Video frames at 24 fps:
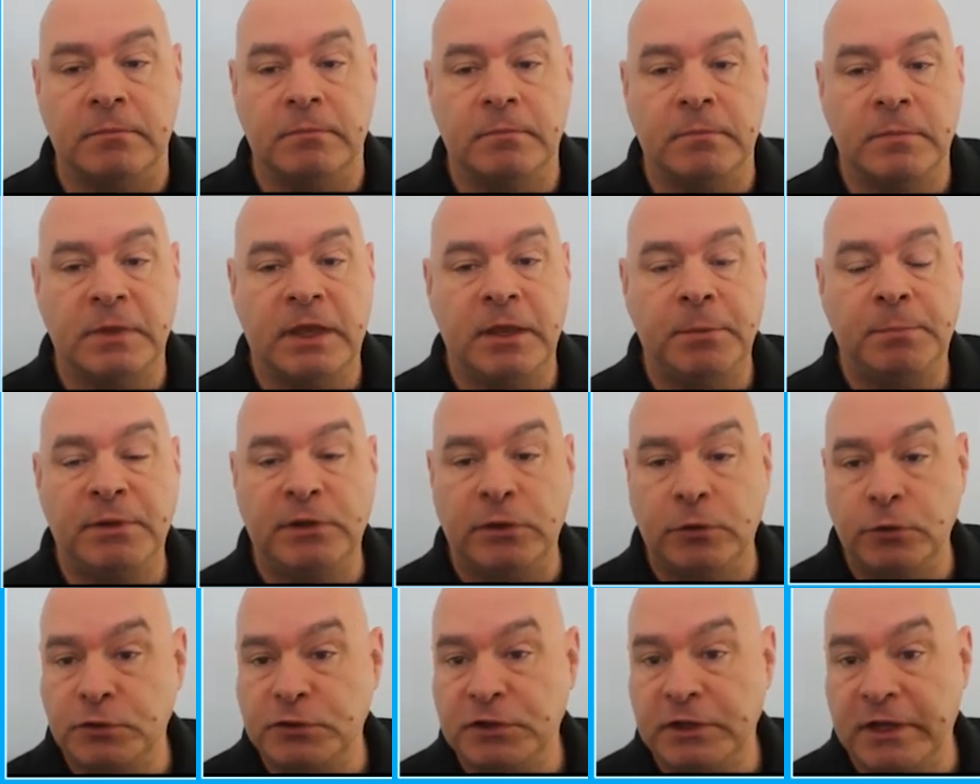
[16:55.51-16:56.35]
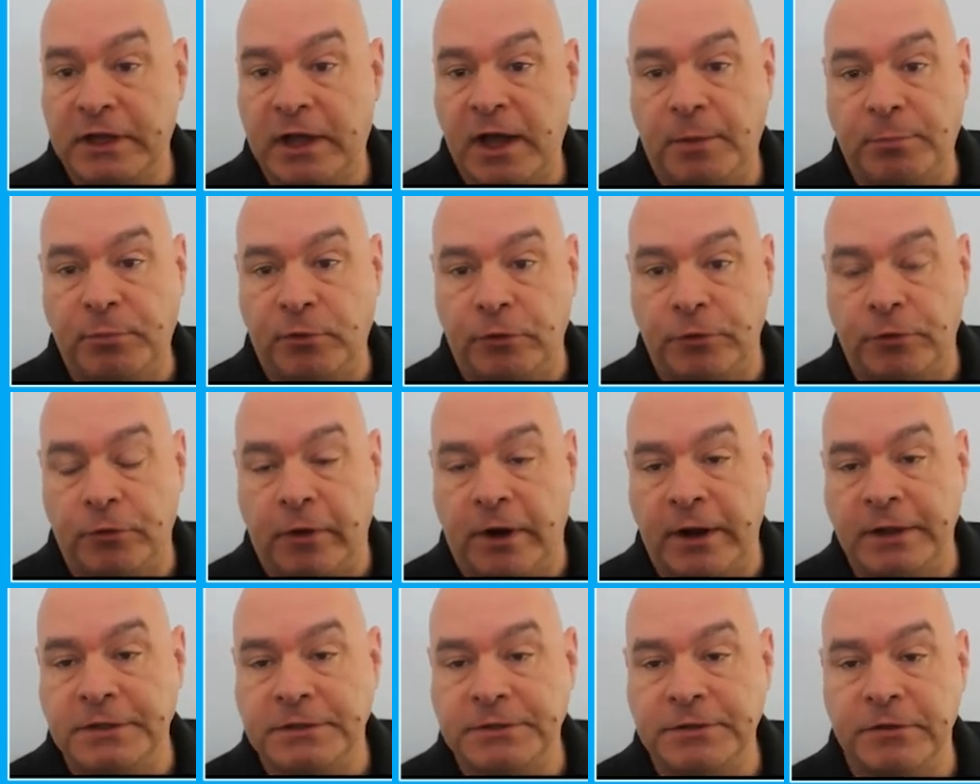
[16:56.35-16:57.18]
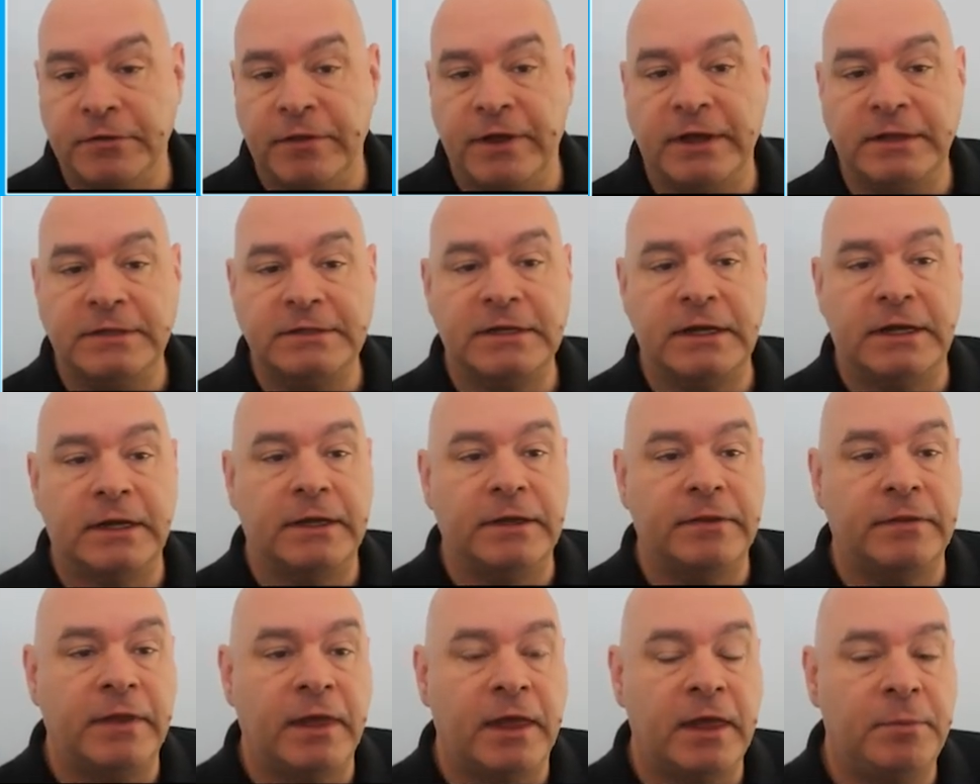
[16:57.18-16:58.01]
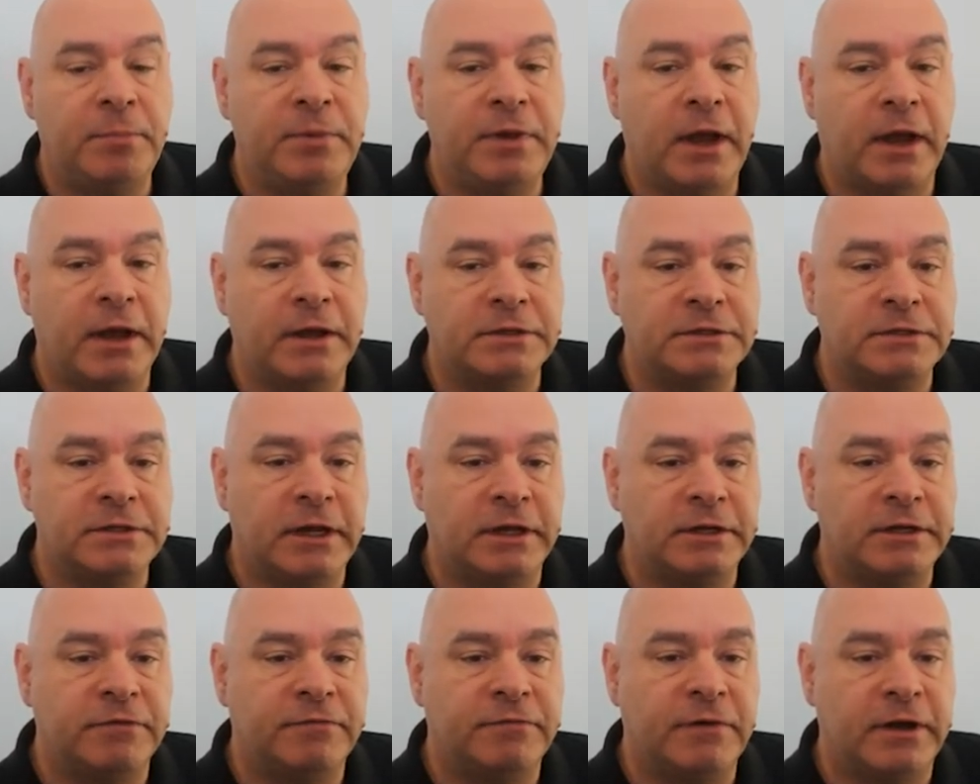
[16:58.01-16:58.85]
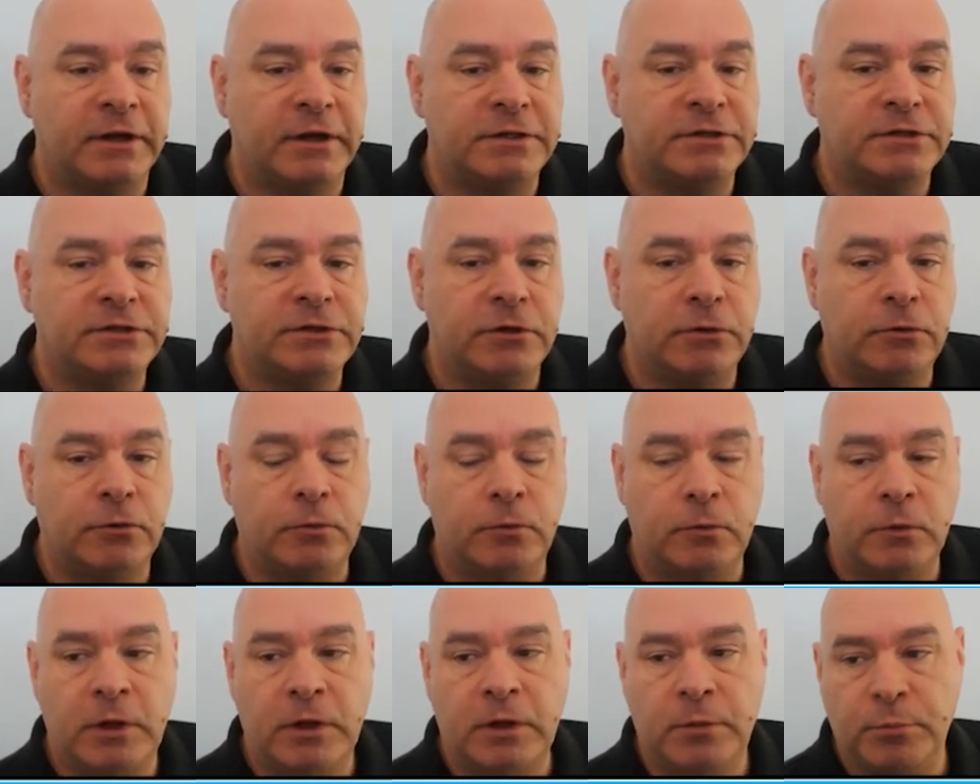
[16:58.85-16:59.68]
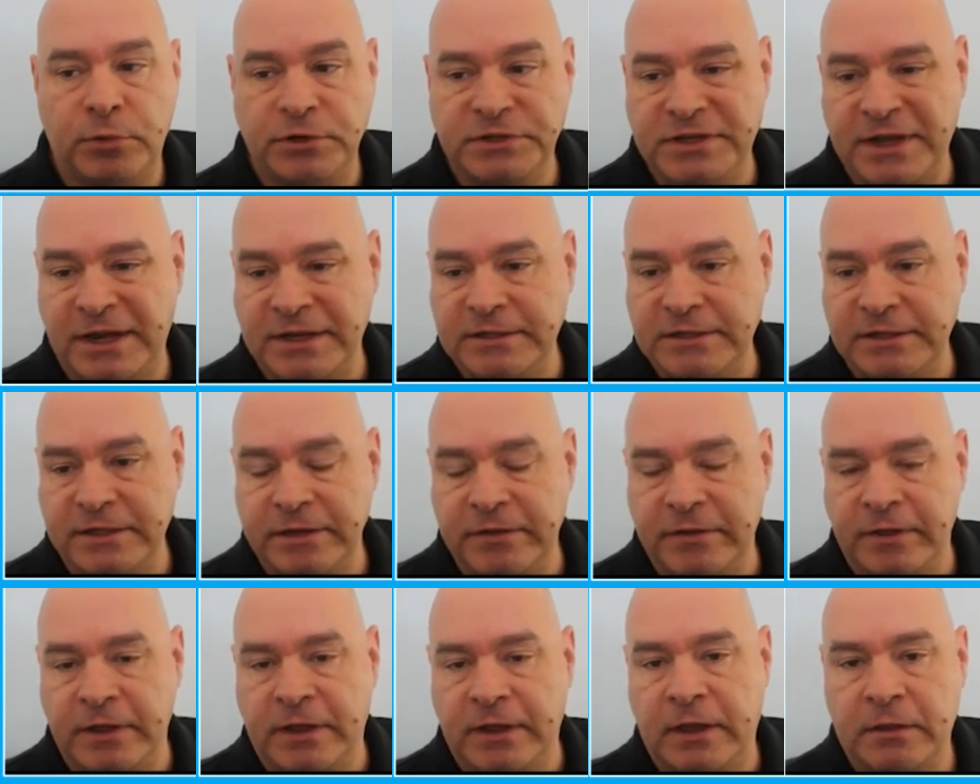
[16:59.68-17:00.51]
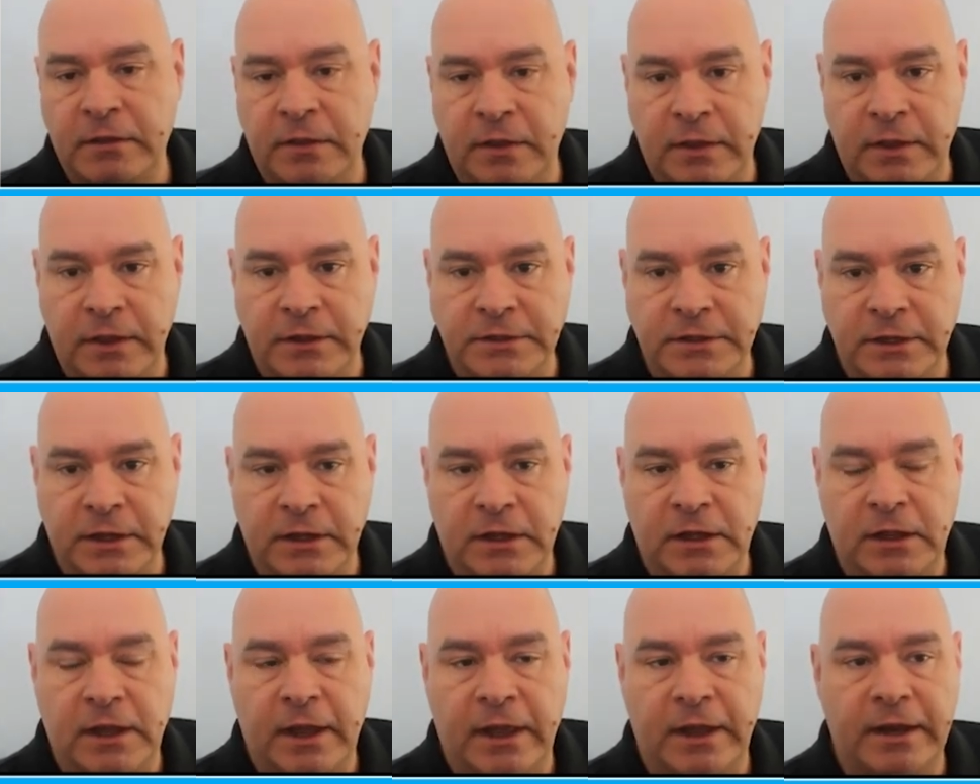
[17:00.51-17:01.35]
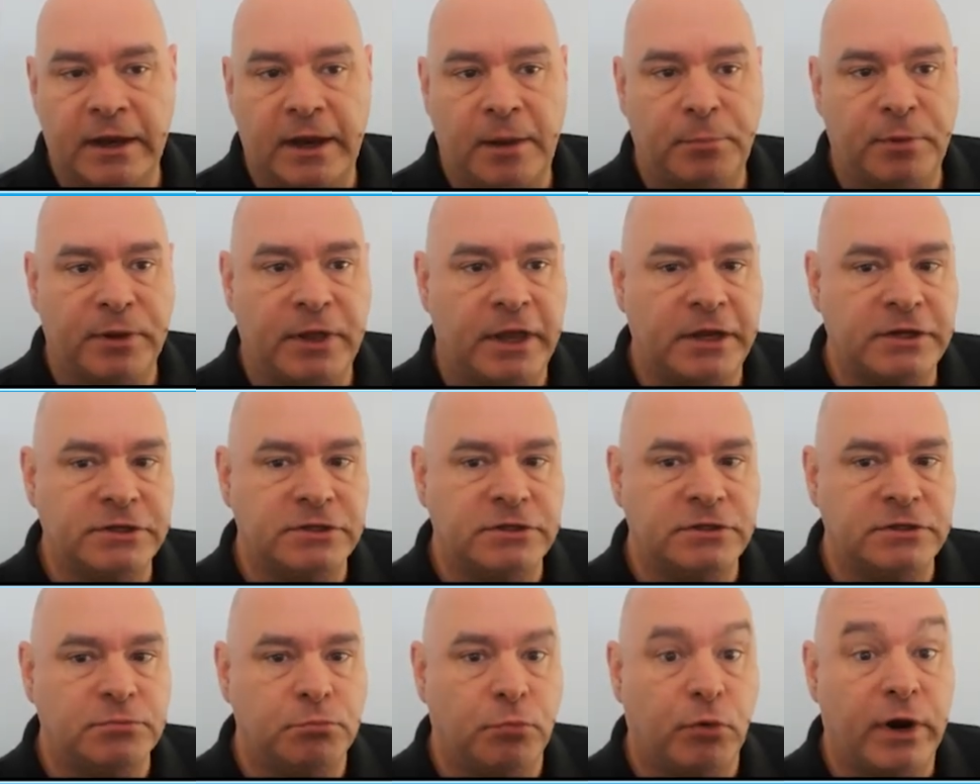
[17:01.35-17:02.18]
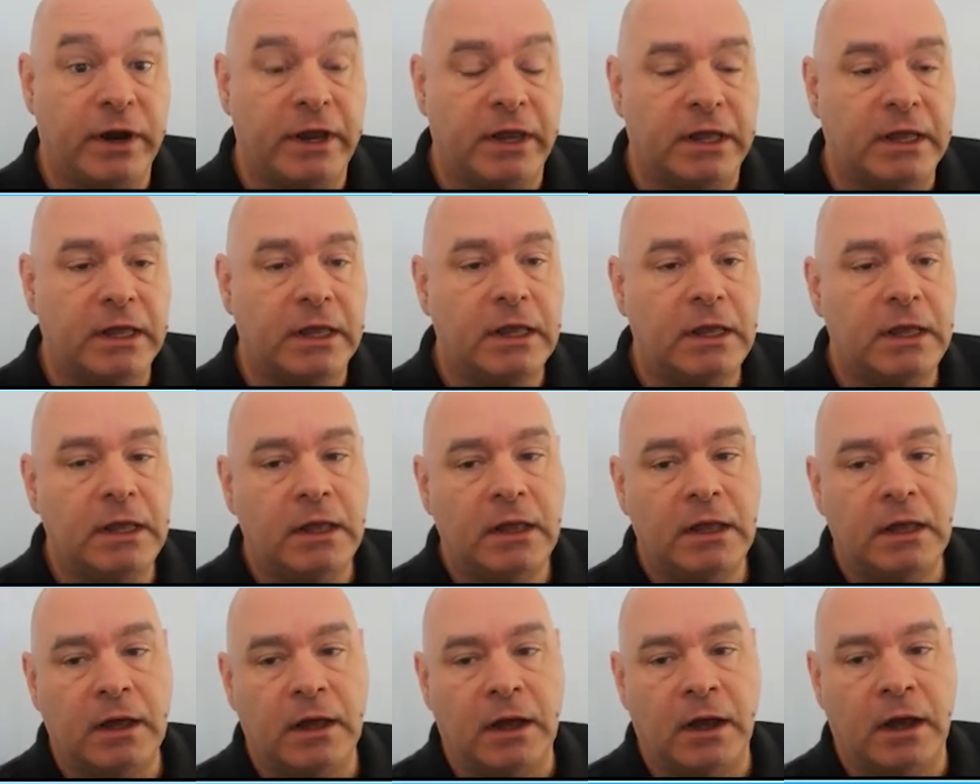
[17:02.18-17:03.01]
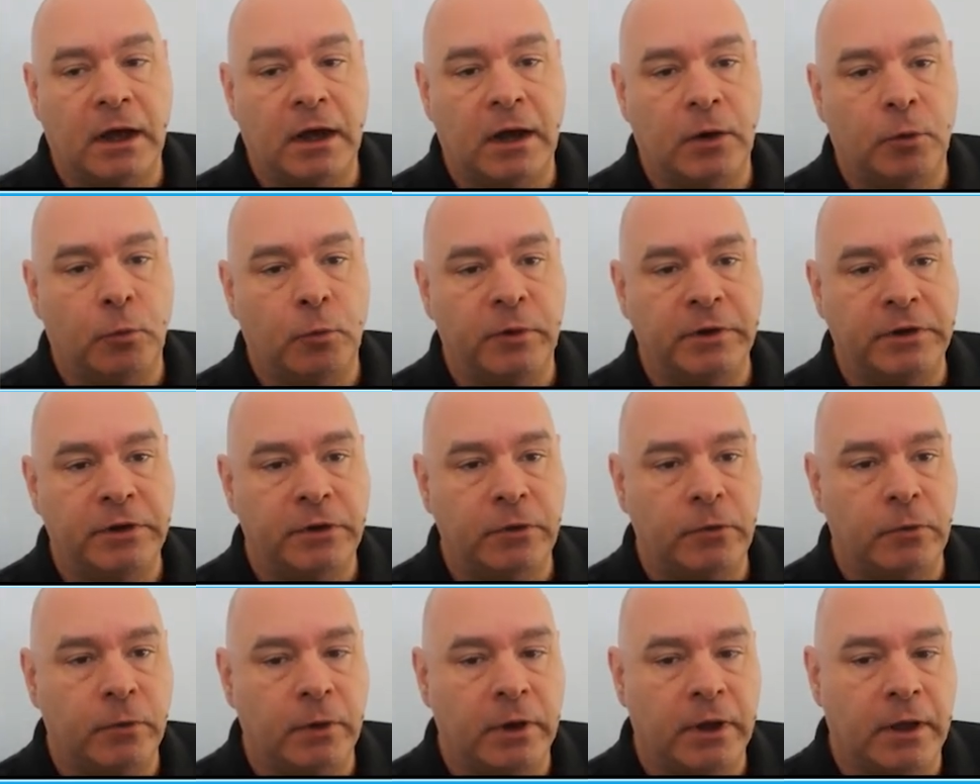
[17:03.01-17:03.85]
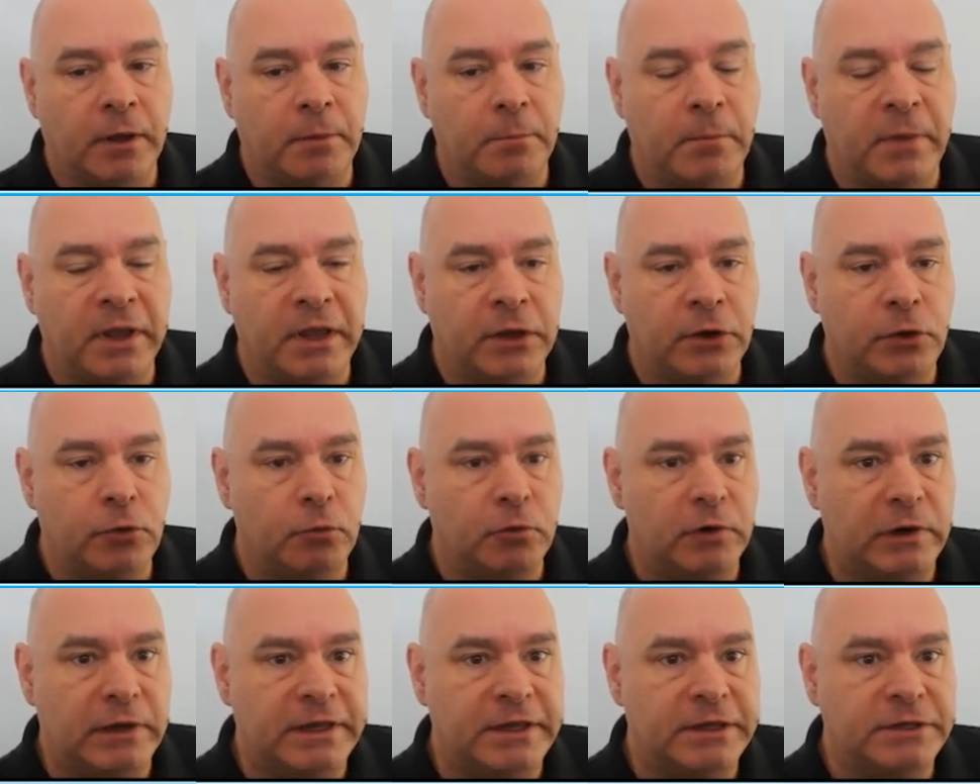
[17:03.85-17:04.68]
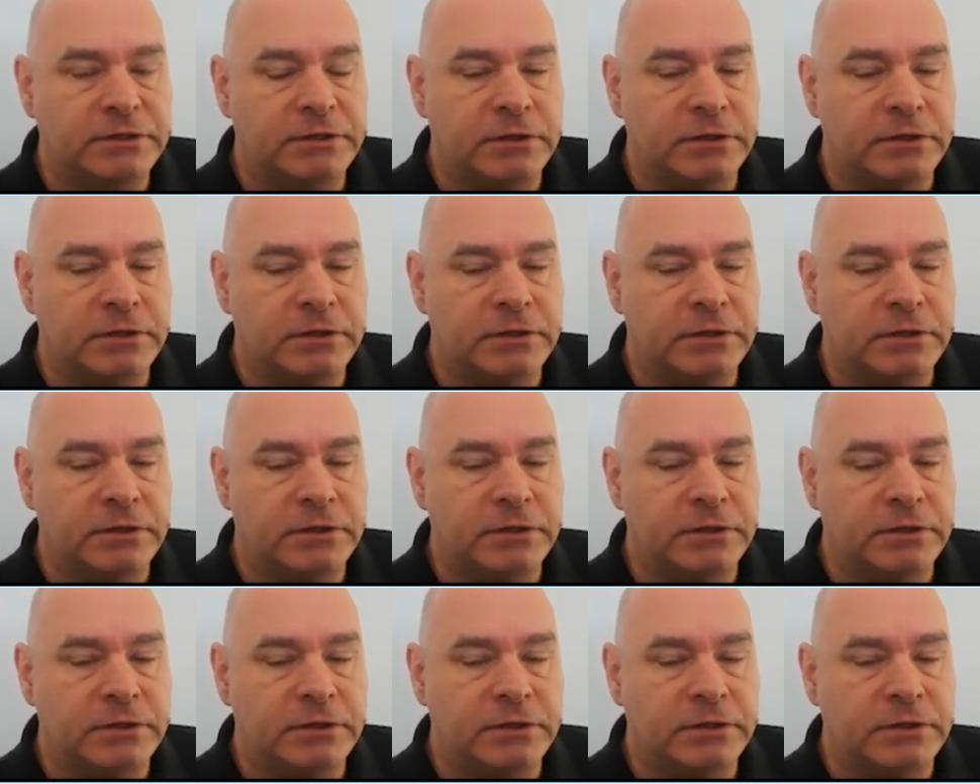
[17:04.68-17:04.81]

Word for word: Keep it loosely coupled, right? So that the API is not defined so precisely that client applications break when you make a new release